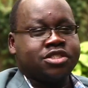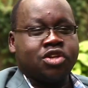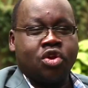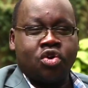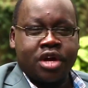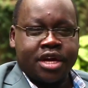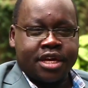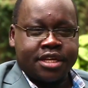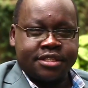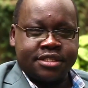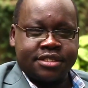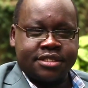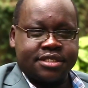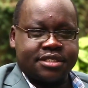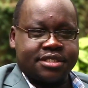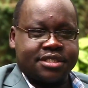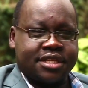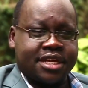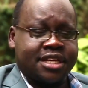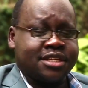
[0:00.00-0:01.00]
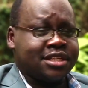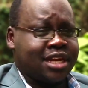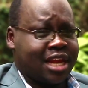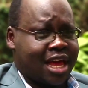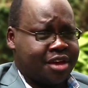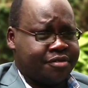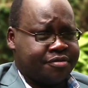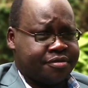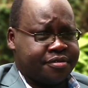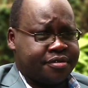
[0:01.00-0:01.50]
As long as there is
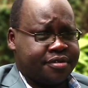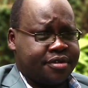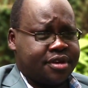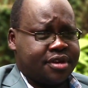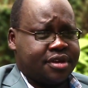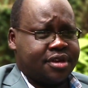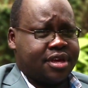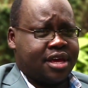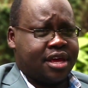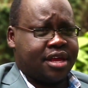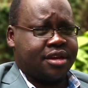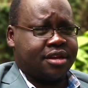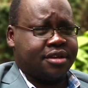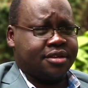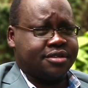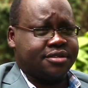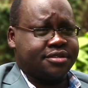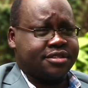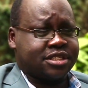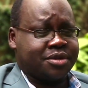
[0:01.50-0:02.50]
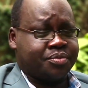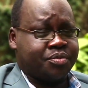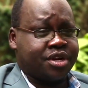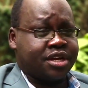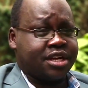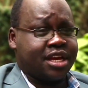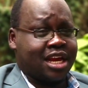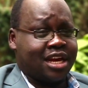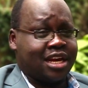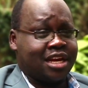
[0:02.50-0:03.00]
life and
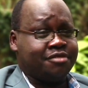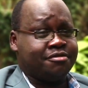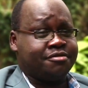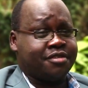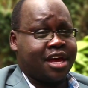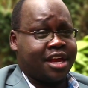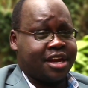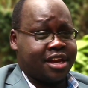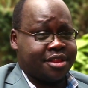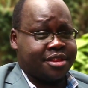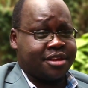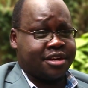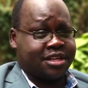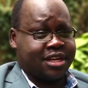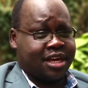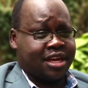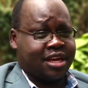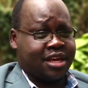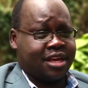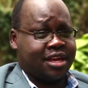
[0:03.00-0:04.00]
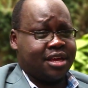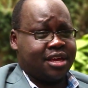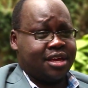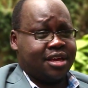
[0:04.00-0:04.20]
someone can live another day,